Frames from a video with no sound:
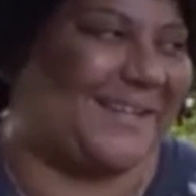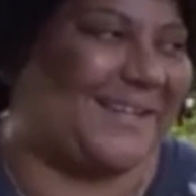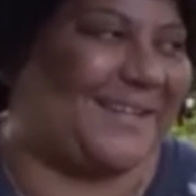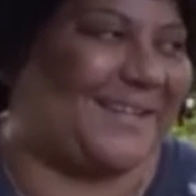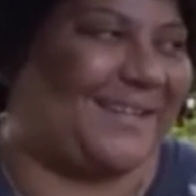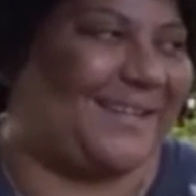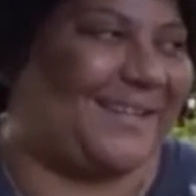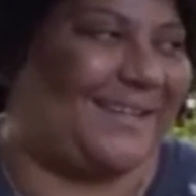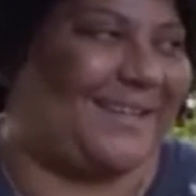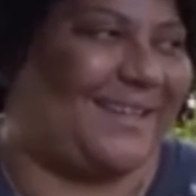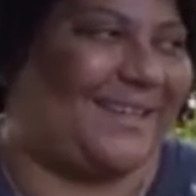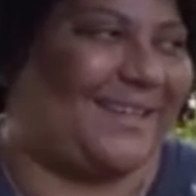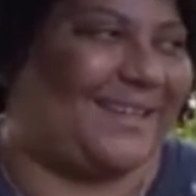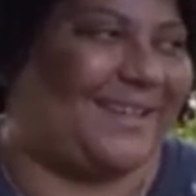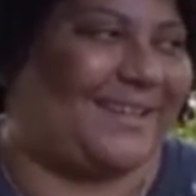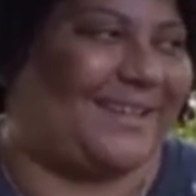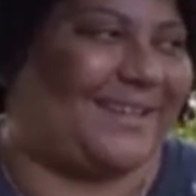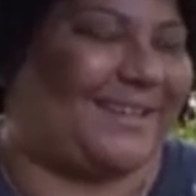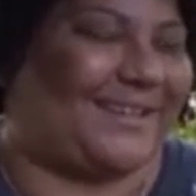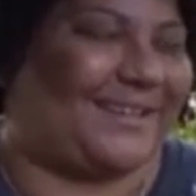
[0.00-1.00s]

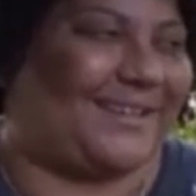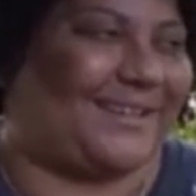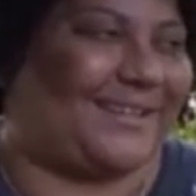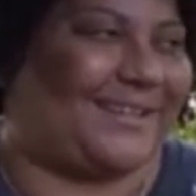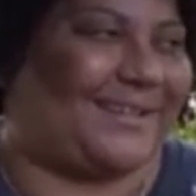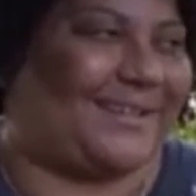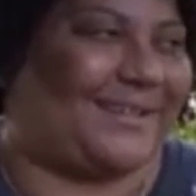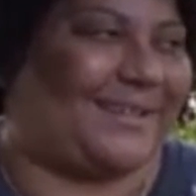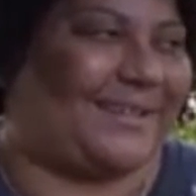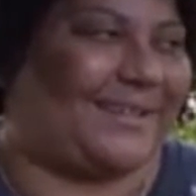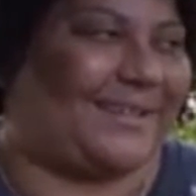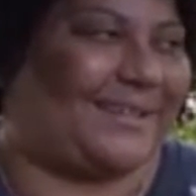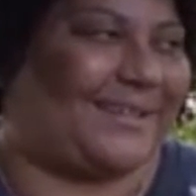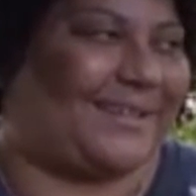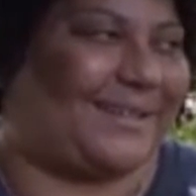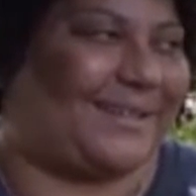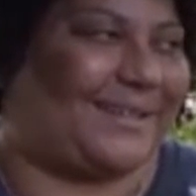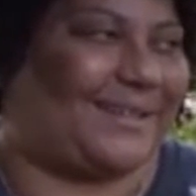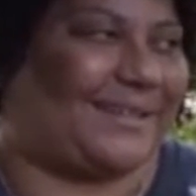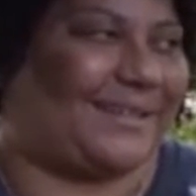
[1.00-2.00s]

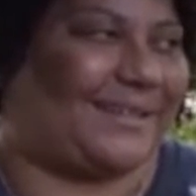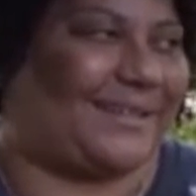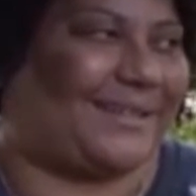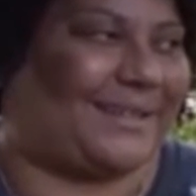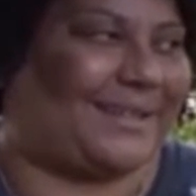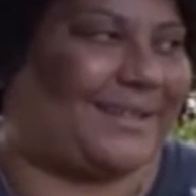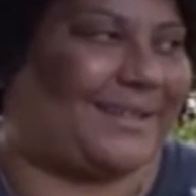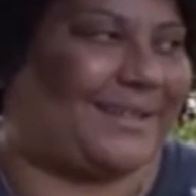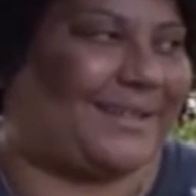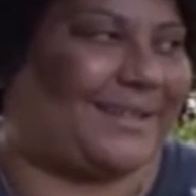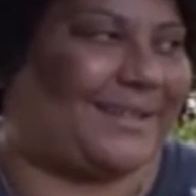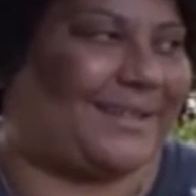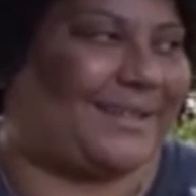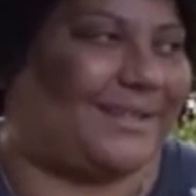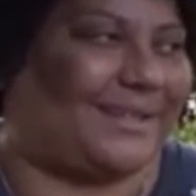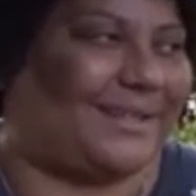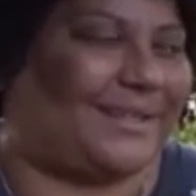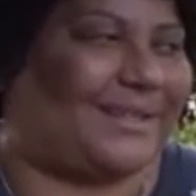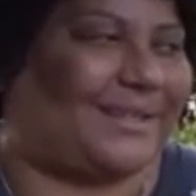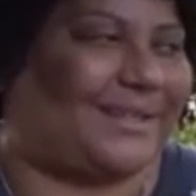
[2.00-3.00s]

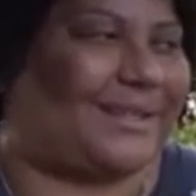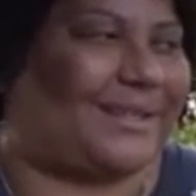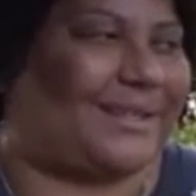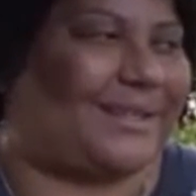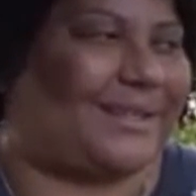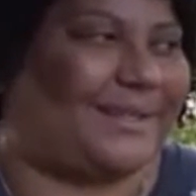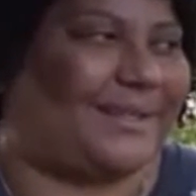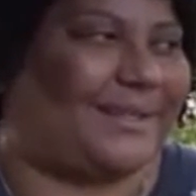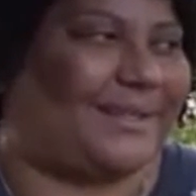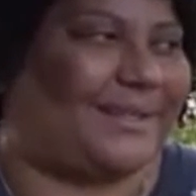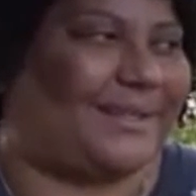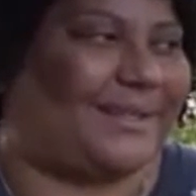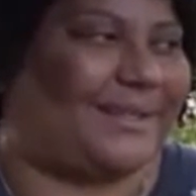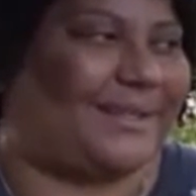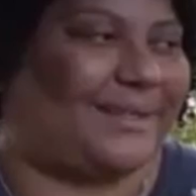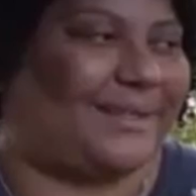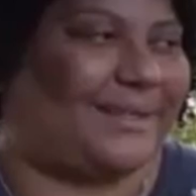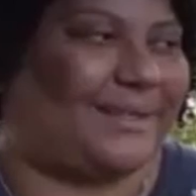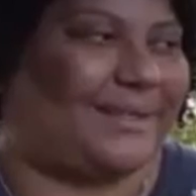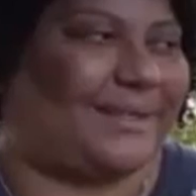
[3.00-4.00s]

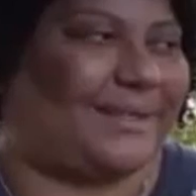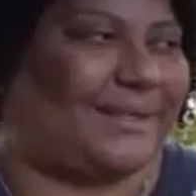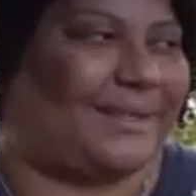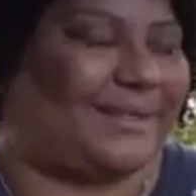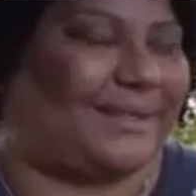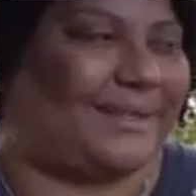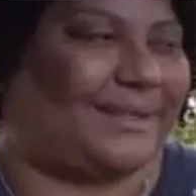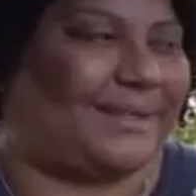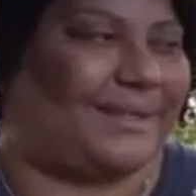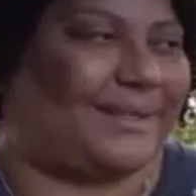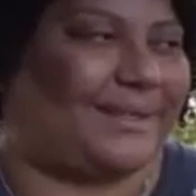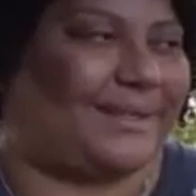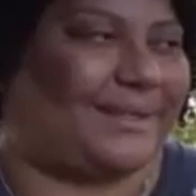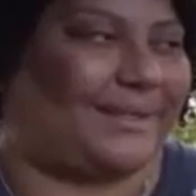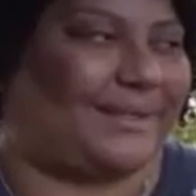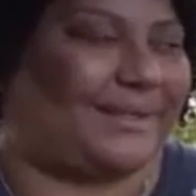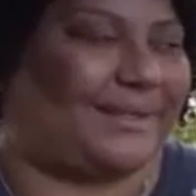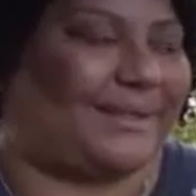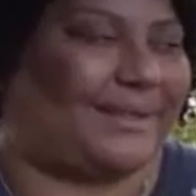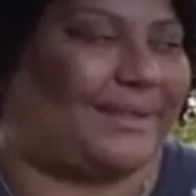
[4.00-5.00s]

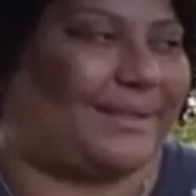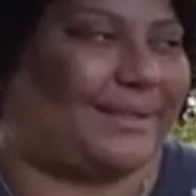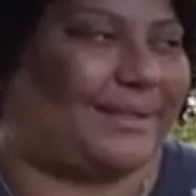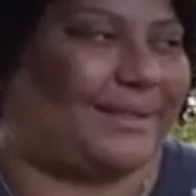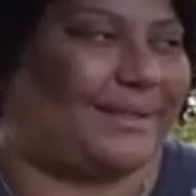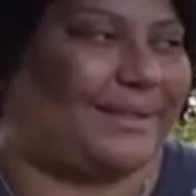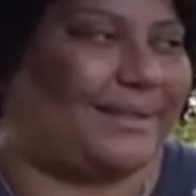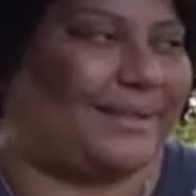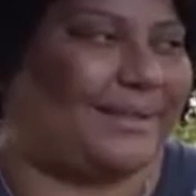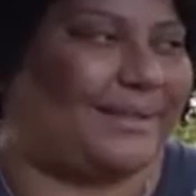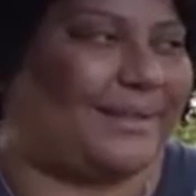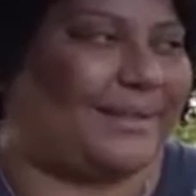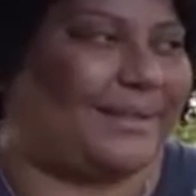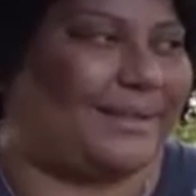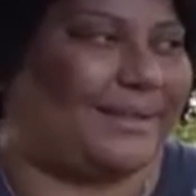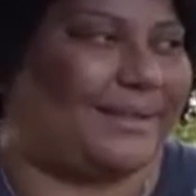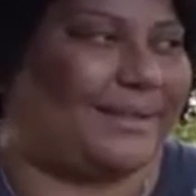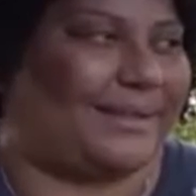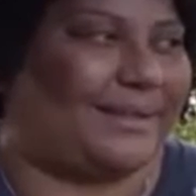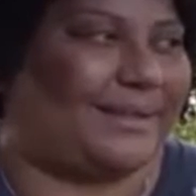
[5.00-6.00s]

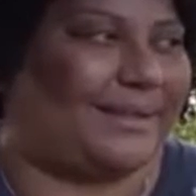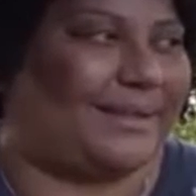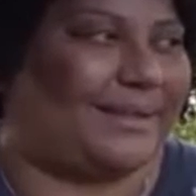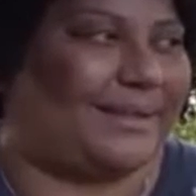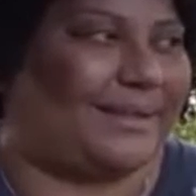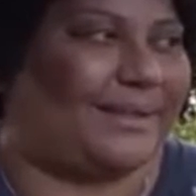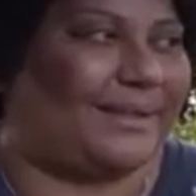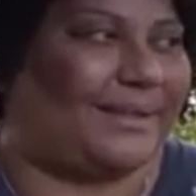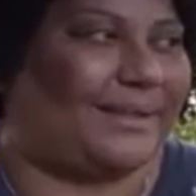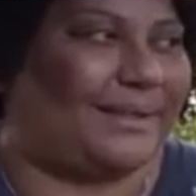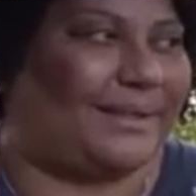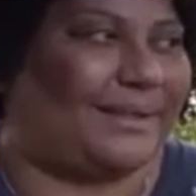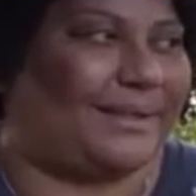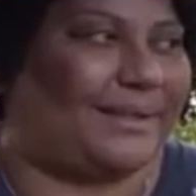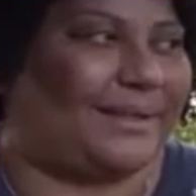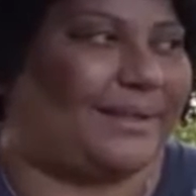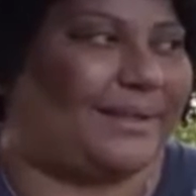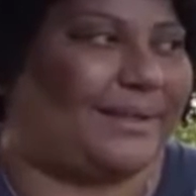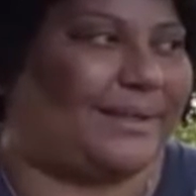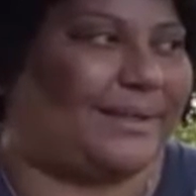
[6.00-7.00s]

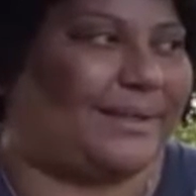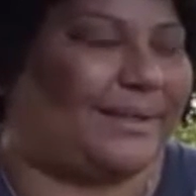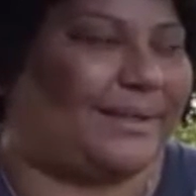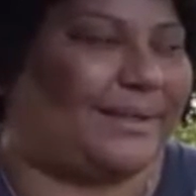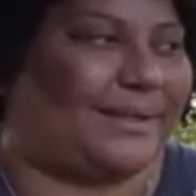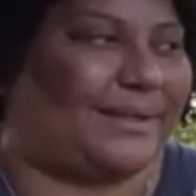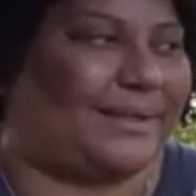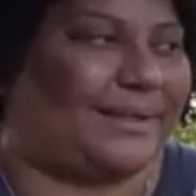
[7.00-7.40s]
[no speech]